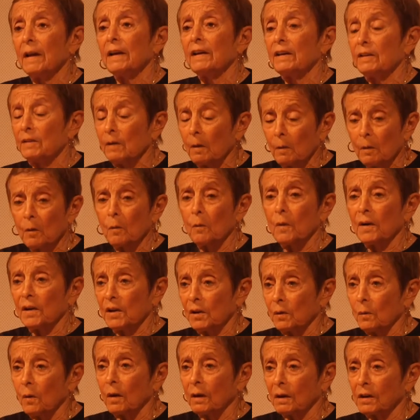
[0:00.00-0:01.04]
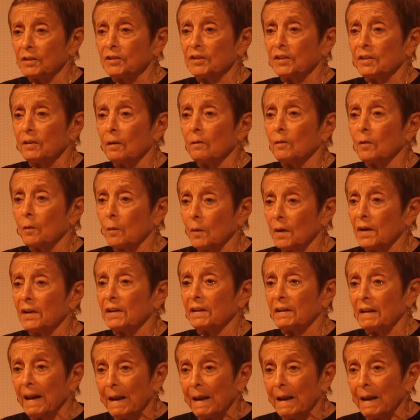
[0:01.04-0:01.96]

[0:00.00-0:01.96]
You don't know where you are because you don't know where you